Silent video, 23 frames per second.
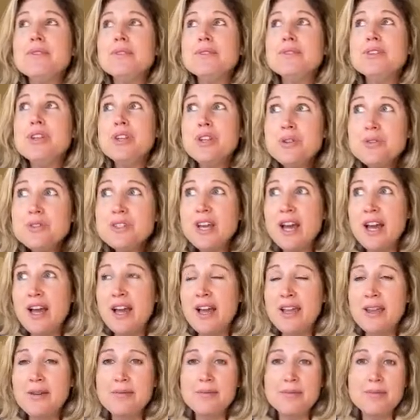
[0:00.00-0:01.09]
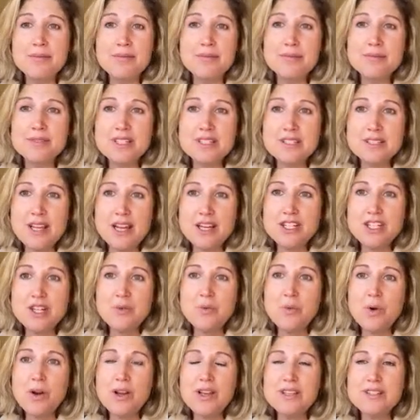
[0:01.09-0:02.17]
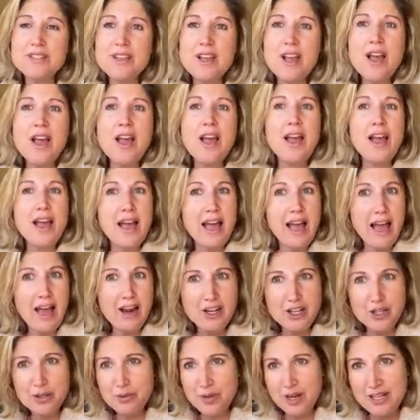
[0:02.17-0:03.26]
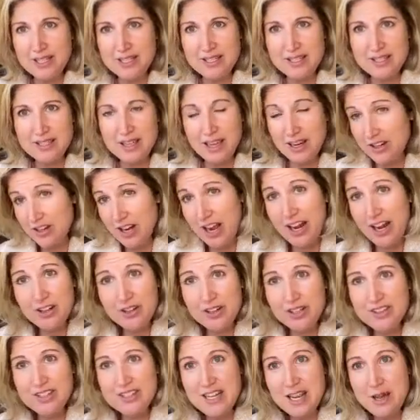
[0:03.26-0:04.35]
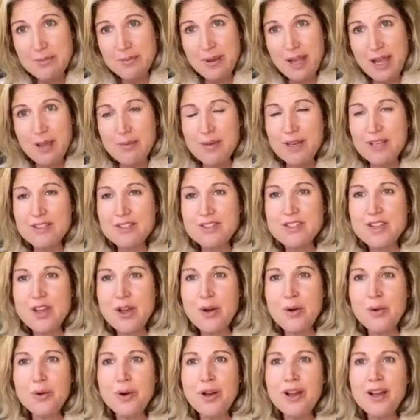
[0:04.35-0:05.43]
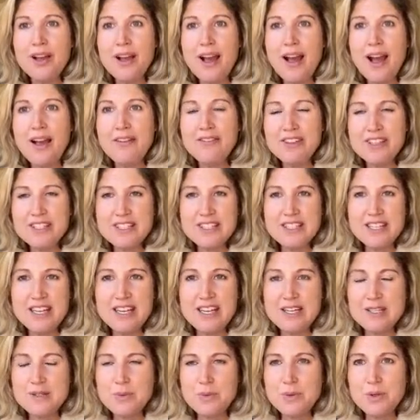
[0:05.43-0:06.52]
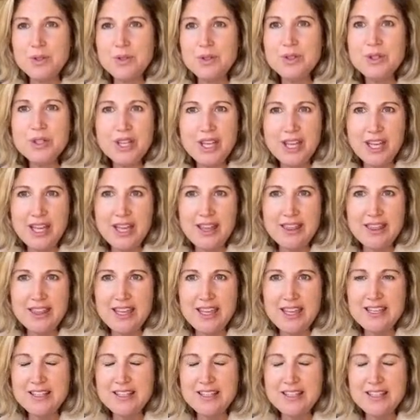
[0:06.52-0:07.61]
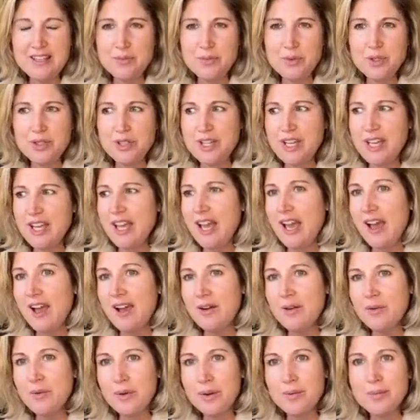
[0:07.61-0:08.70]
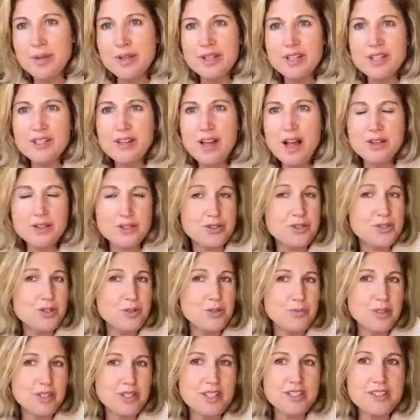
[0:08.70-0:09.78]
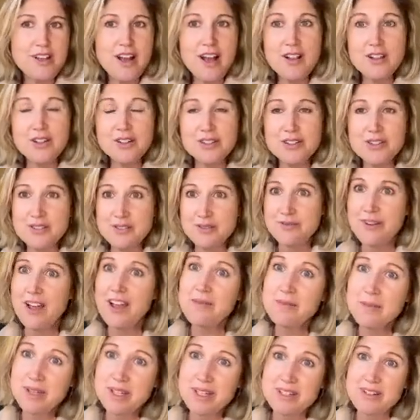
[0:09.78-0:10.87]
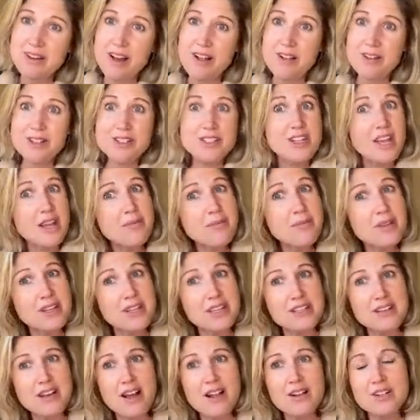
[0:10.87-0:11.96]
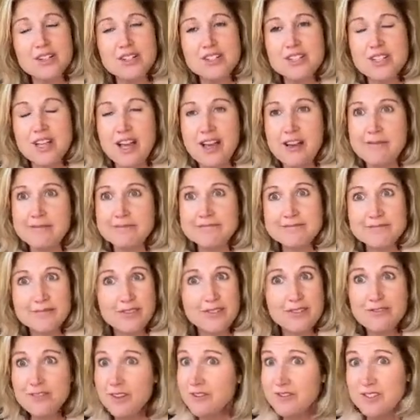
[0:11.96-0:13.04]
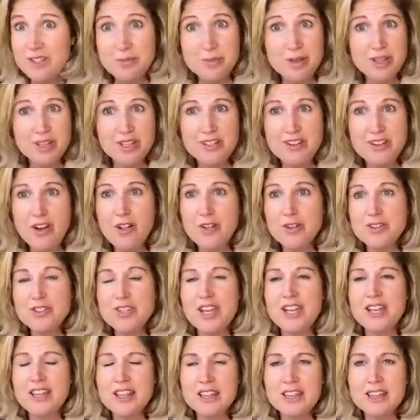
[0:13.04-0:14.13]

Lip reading: noontime discussion was, how do you get the down payment? So obviously, as we're looking at these, and we're looking at $1 million, $2 million, $5 million, $10 million, $50 million, like